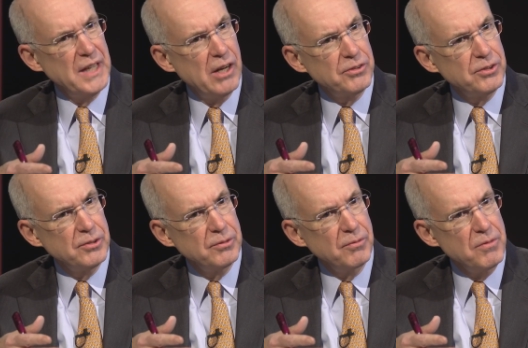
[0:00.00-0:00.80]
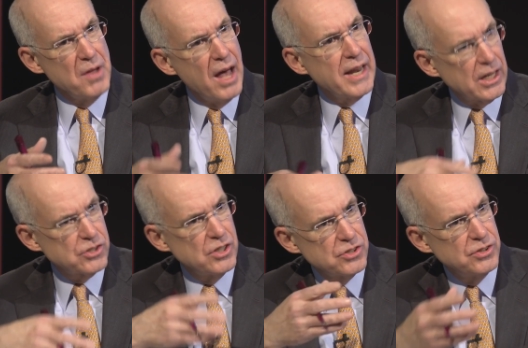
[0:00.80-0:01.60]
now to not
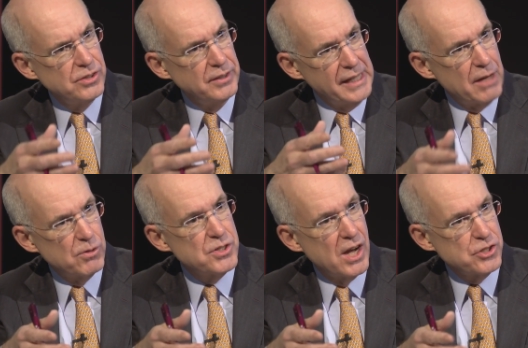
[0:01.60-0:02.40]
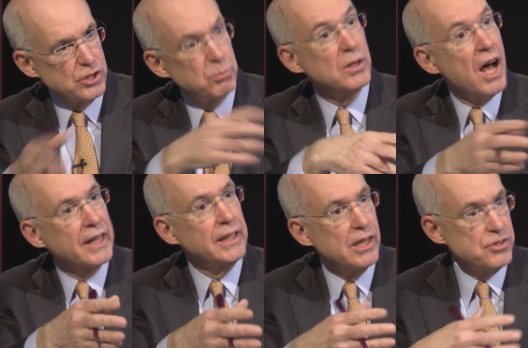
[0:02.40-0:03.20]
access to the advertising, to
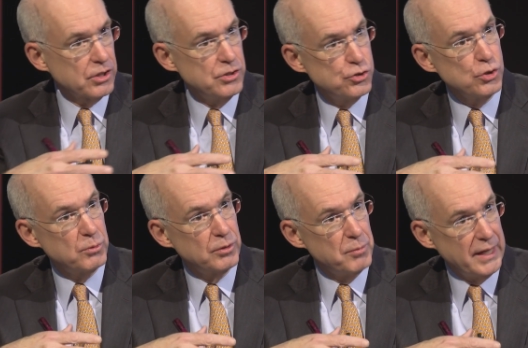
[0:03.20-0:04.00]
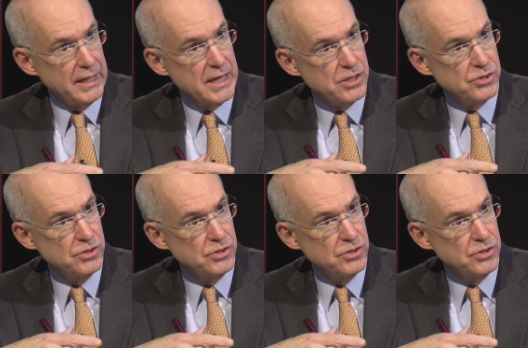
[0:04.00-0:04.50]
block it as a consumer in many cases. Ad